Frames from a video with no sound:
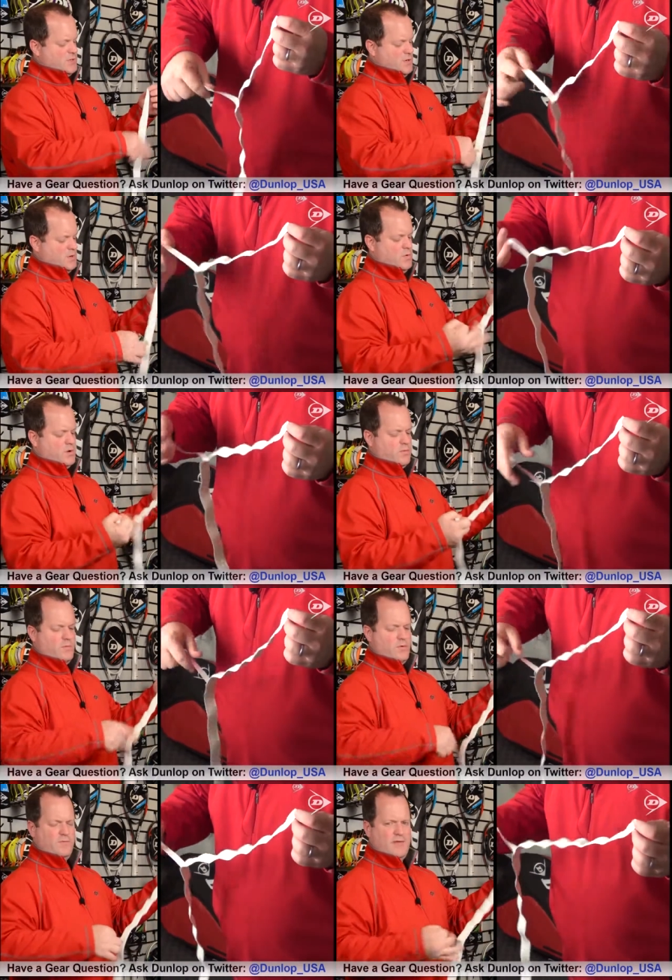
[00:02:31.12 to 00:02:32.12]
you're going to want to
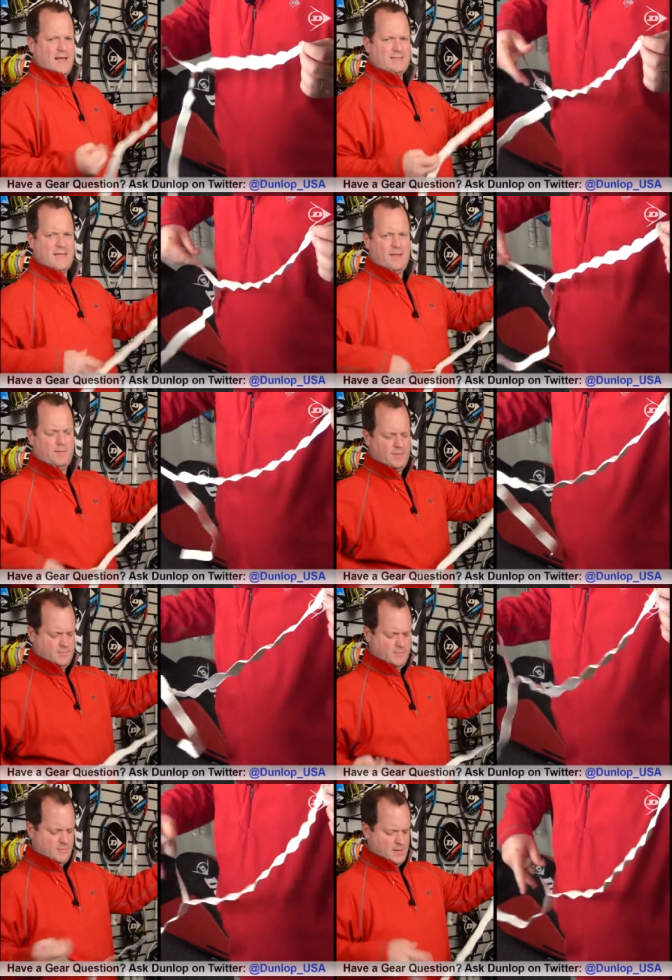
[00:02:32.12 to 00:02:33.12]
remove that tape
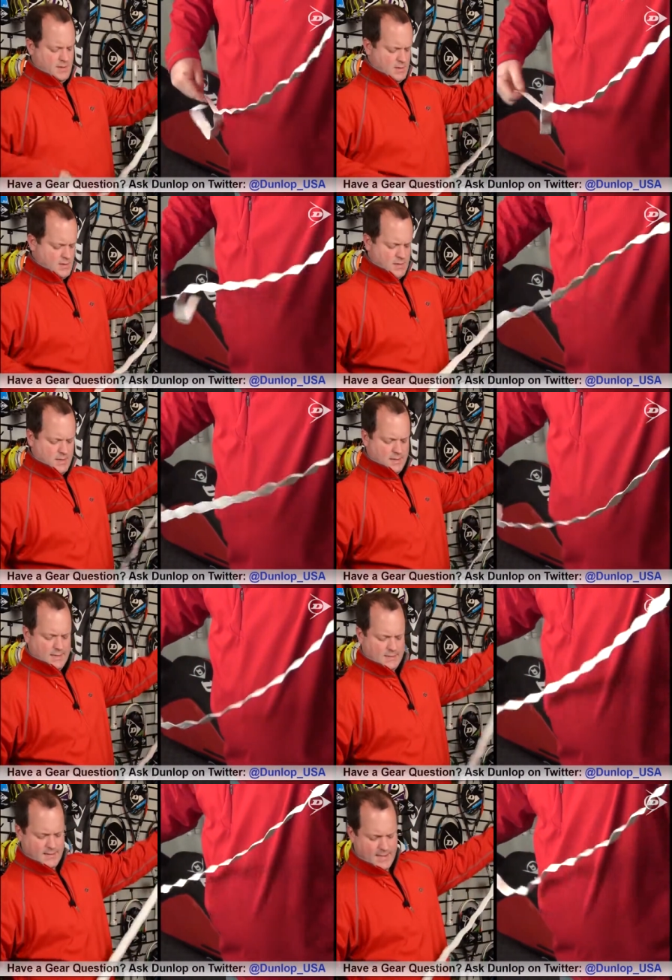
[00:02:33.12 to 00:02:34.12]

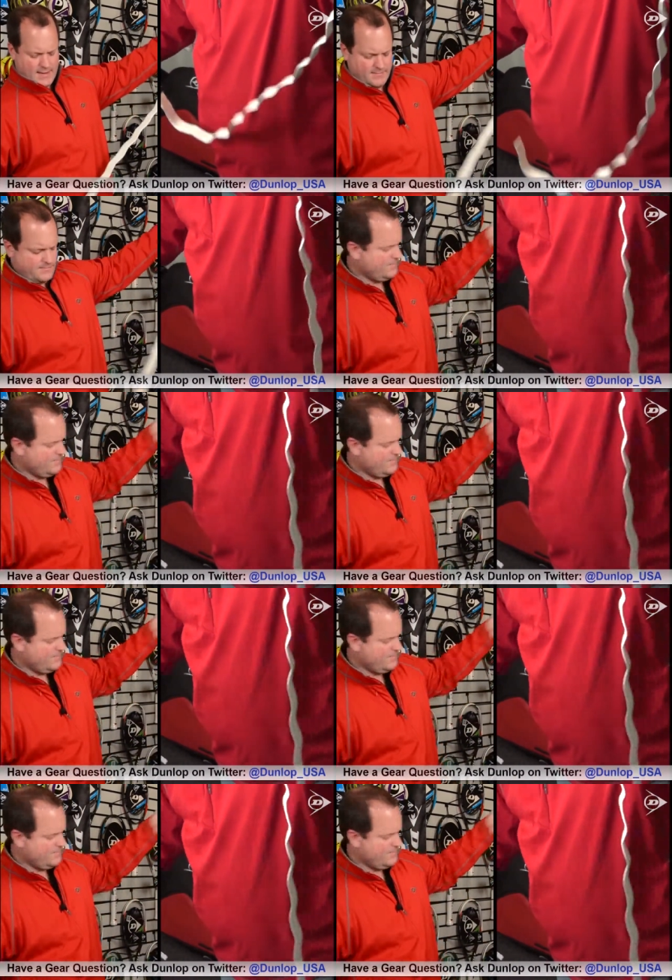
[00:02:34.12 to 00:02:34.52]
like that.